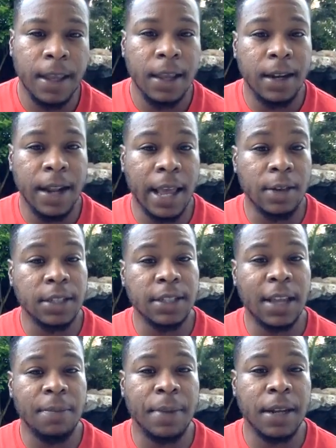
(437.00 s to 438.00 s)
Now,
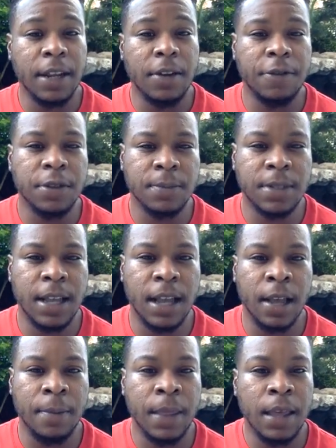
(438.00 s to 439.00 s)
since I've been here for some
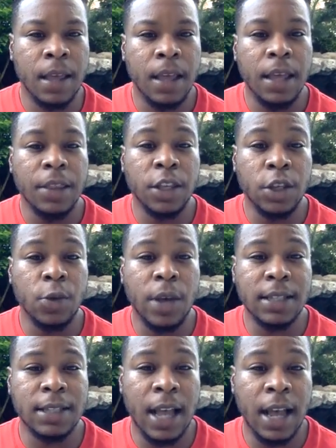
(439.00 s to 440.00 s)
time, the
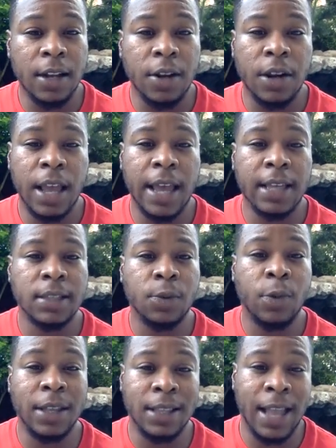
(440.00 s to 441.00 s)
US dollar has
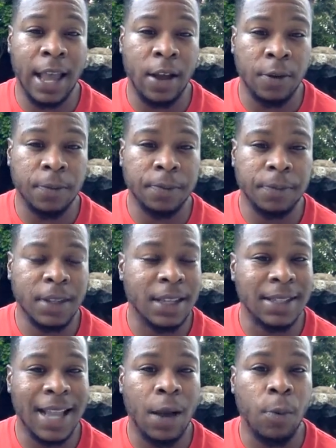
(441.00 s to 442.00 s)
went down.
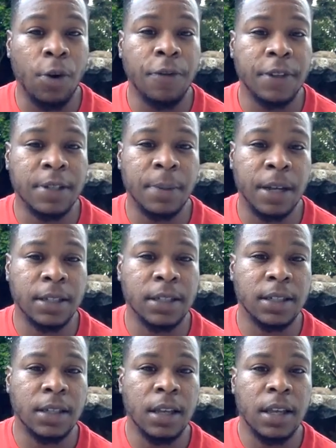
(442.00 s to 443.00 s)
It's not worth as
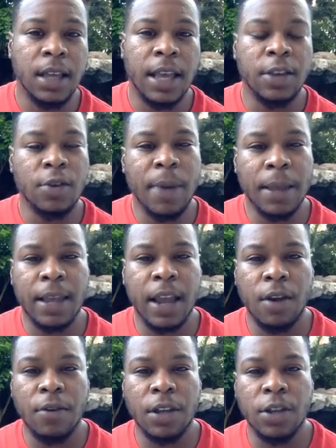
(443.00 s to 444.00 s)
much. And you might
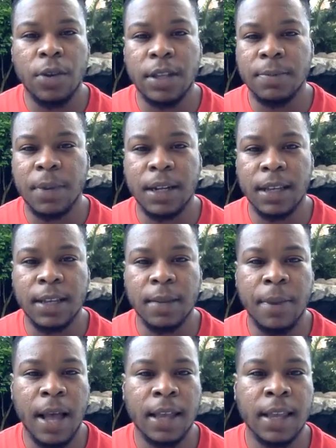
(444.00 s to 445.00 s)
carry US money in your
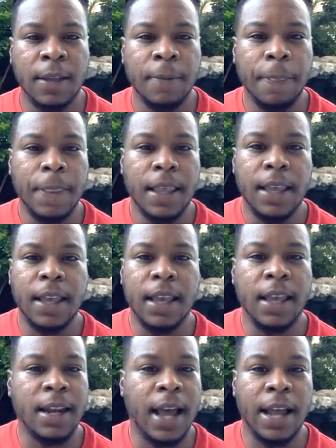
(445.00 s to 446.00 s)
pocket
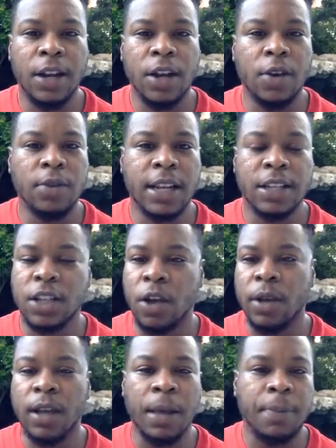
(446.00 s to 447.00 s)
and not know that it's
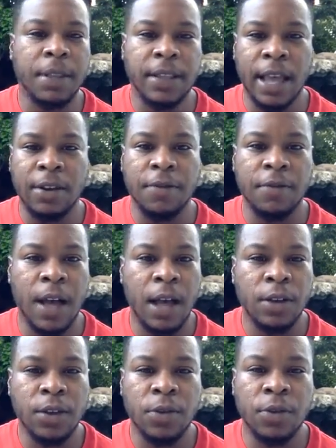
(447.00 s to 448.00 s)
going up and down in
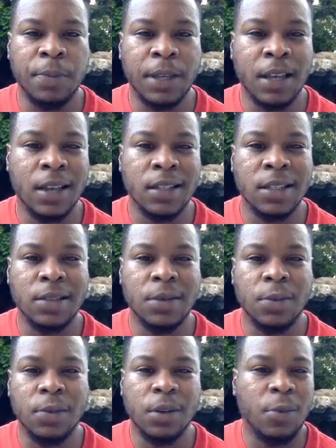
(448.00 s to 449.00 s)
value because,
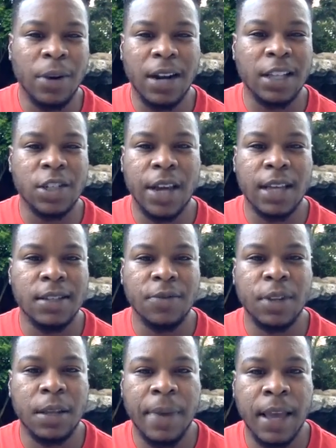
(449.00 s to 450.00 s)
you know, we're not trained to
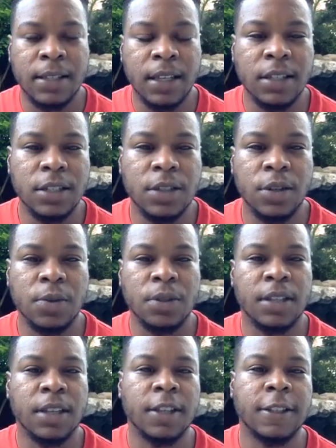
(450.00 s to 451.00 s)
really pay attention to
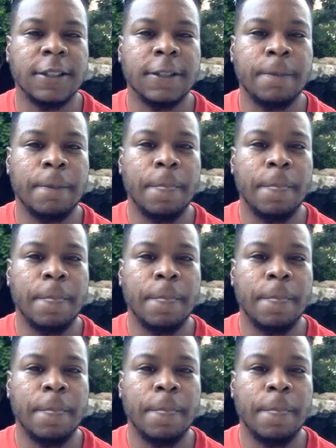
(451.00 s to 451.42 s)
those things.